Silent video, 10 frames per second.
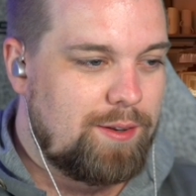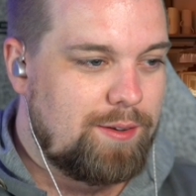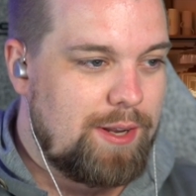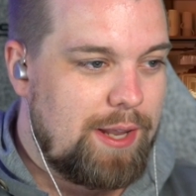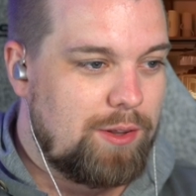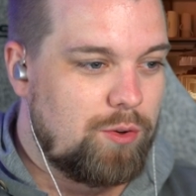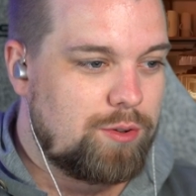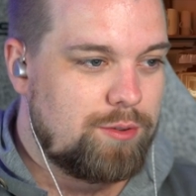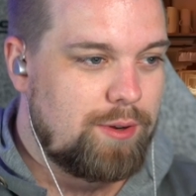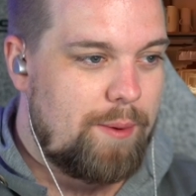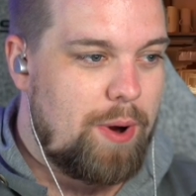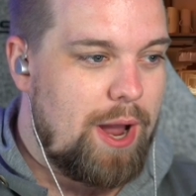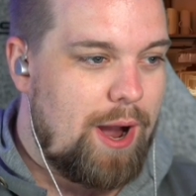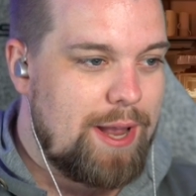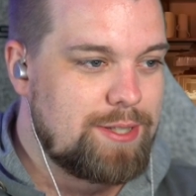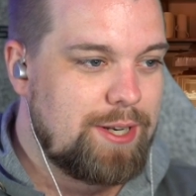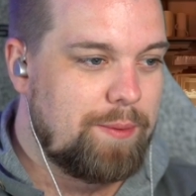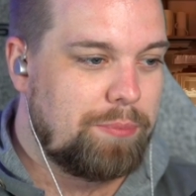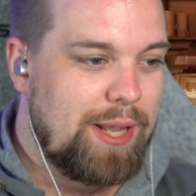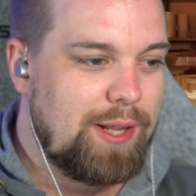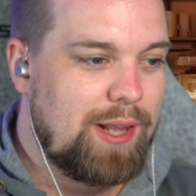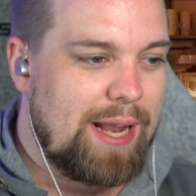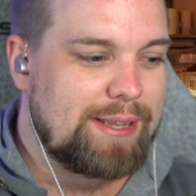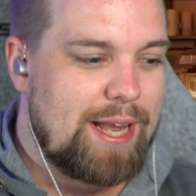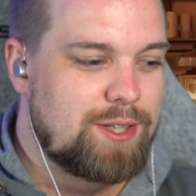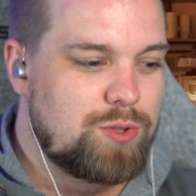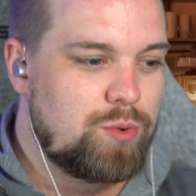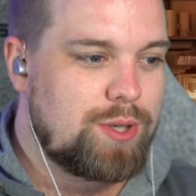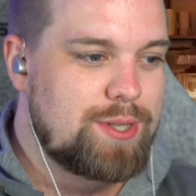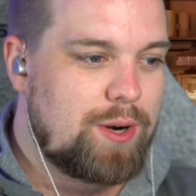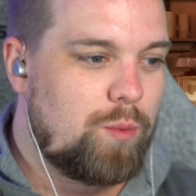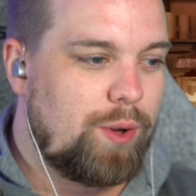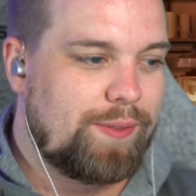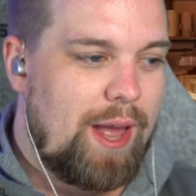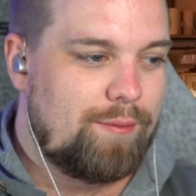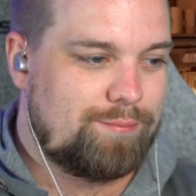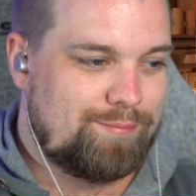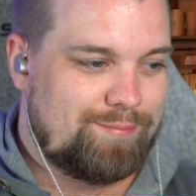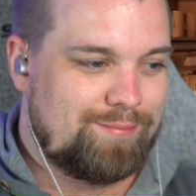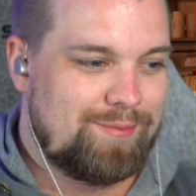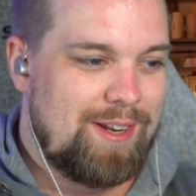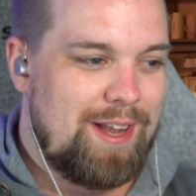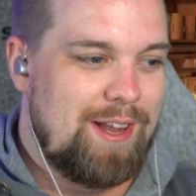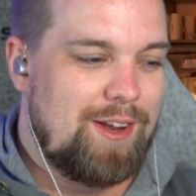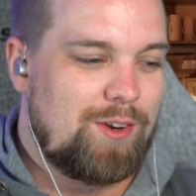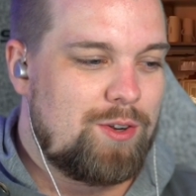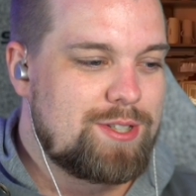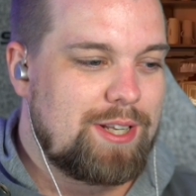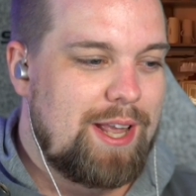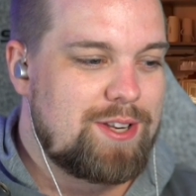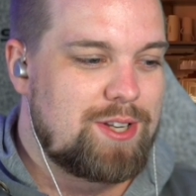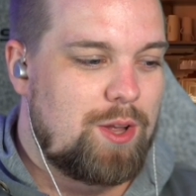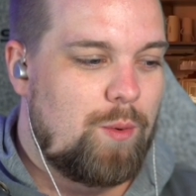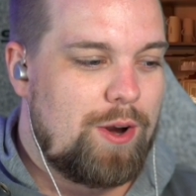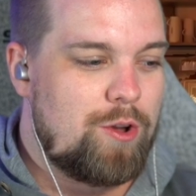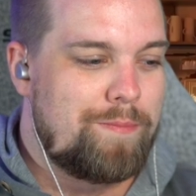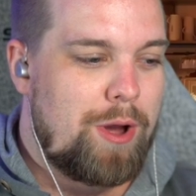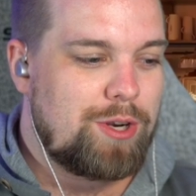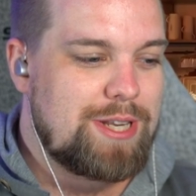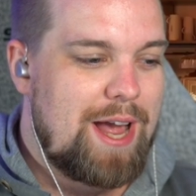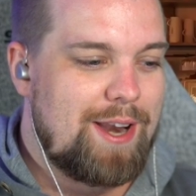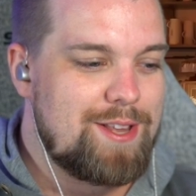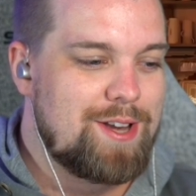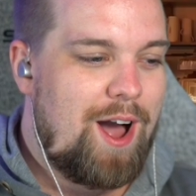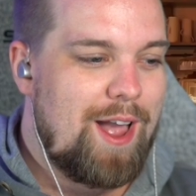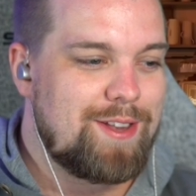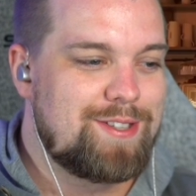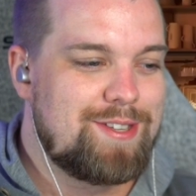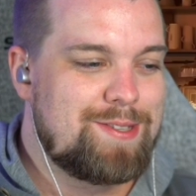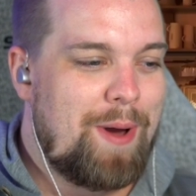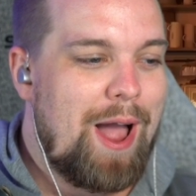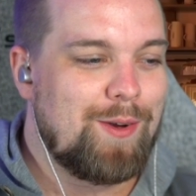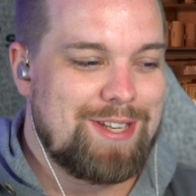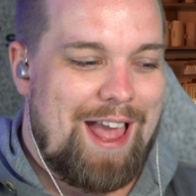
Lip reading: Yeah, look. Are my eyes gonna bleed like that too? Because I don't want that. Constellation, the one who poked out his eyes, smiled.